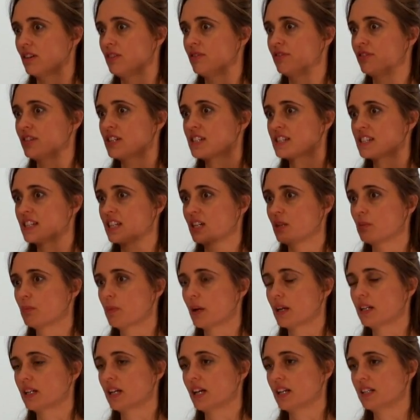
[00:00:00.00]
fixing,
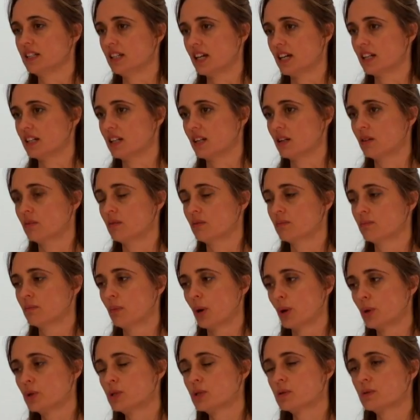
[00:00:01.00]
but and yet
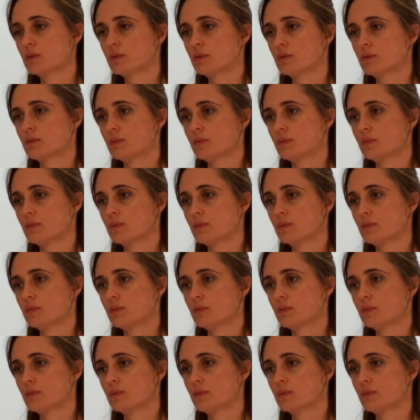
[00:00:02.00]
most